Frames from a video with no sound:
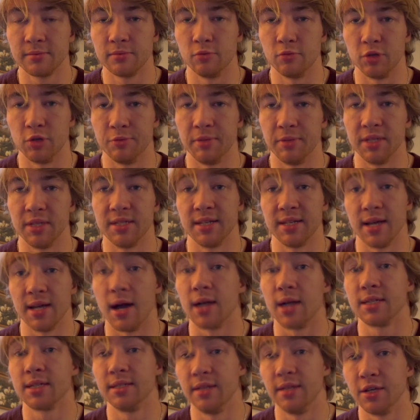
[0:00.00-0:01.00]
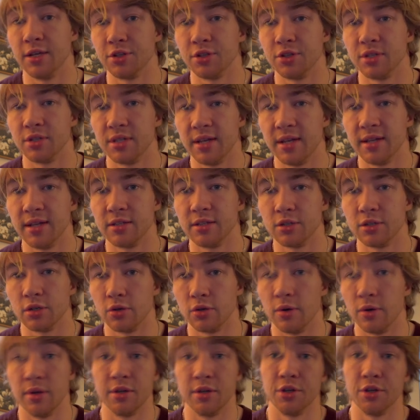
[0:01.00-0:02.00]
which means the oxidation states are
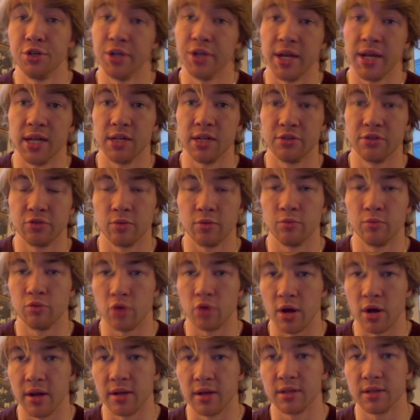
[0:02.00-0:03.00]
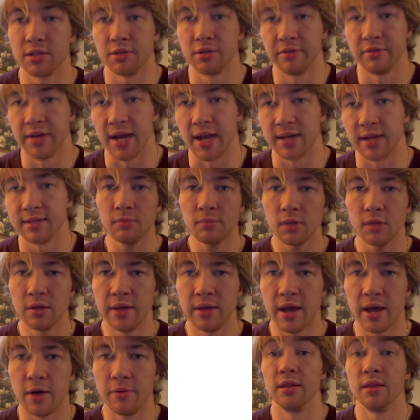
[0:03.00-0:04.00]
going to change from products to reactants.
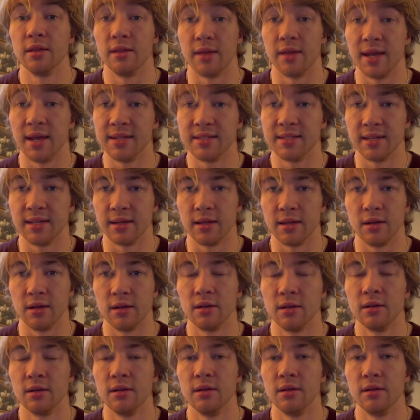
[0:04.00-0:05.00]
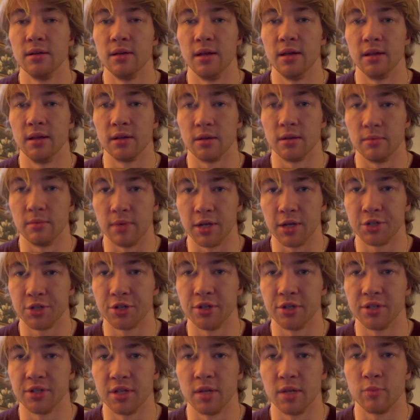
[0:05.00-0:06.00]
Now, the nice thing here in
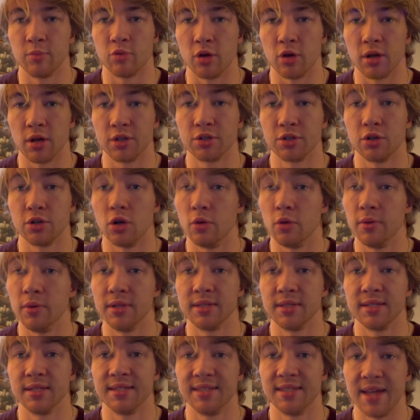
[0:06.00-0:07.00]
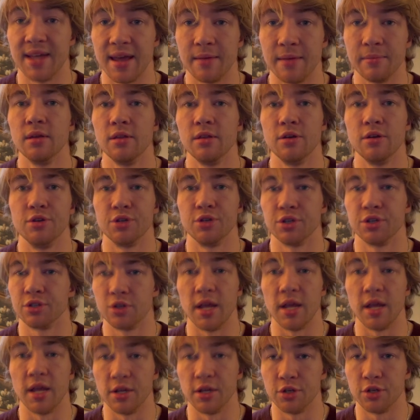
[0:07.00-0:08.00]
combustion is that the products are always the same. They're just
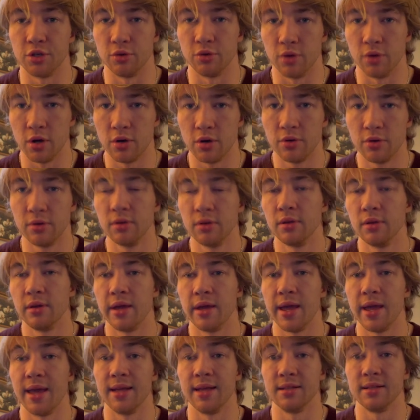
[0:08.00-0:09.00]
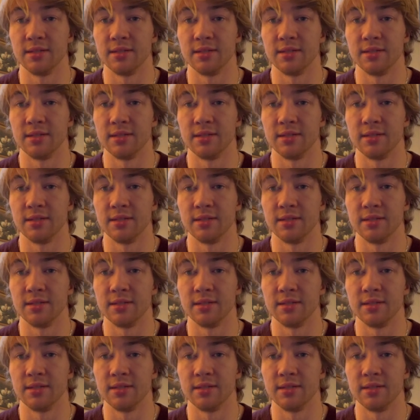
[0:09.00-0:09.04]
H2O and